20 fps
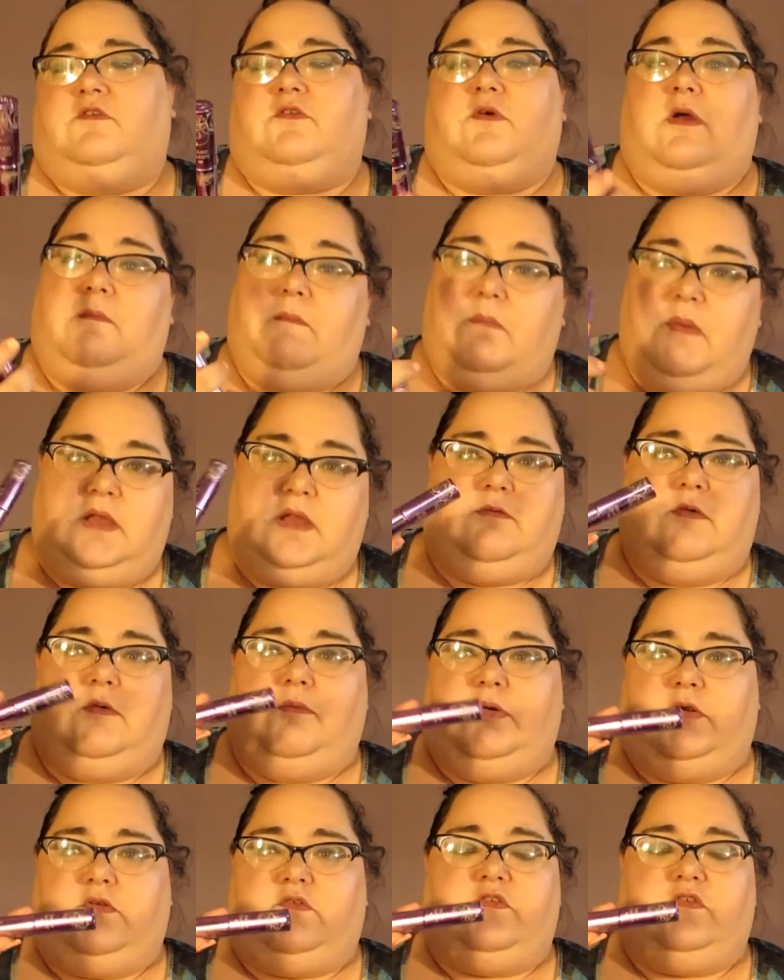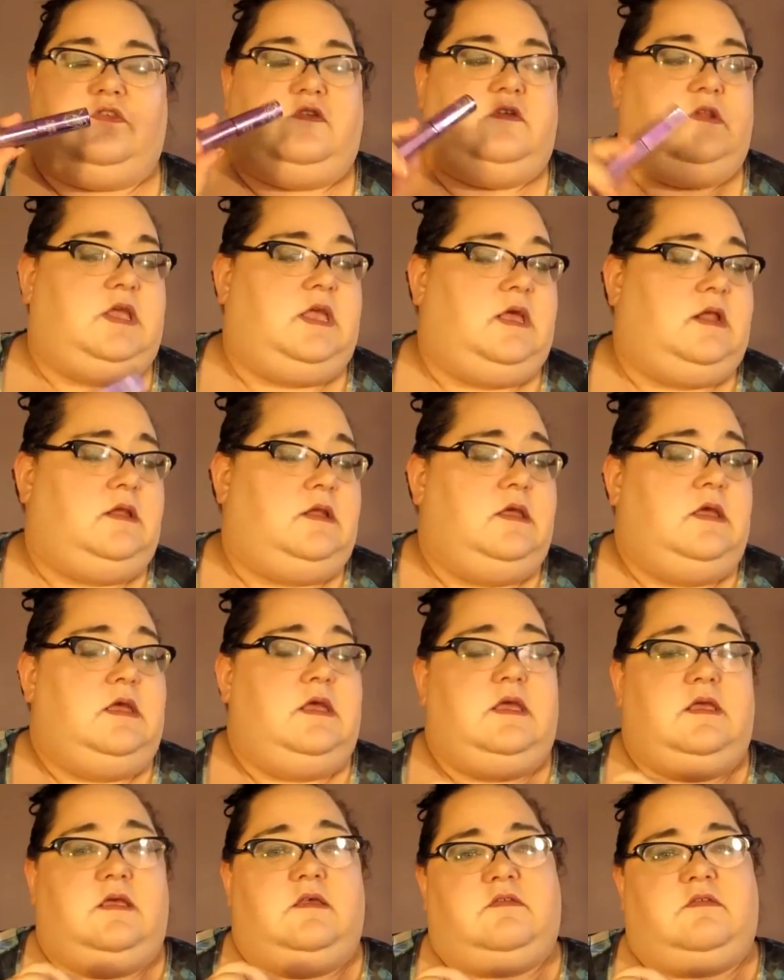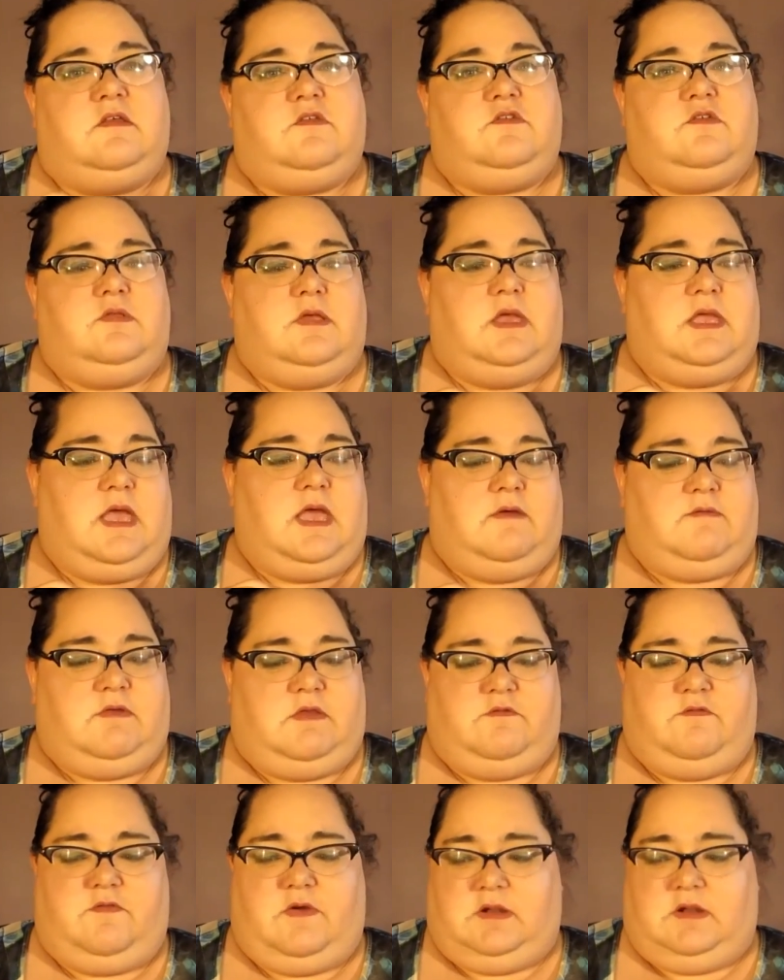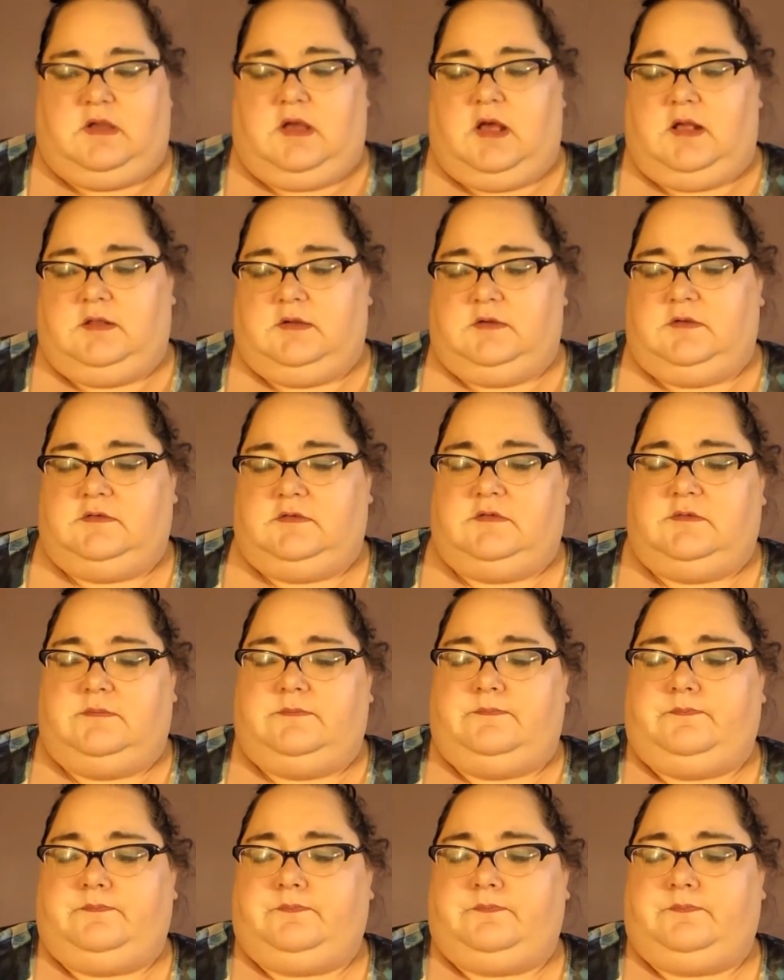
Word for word: So I might repurchase it again because I do like having fun colors.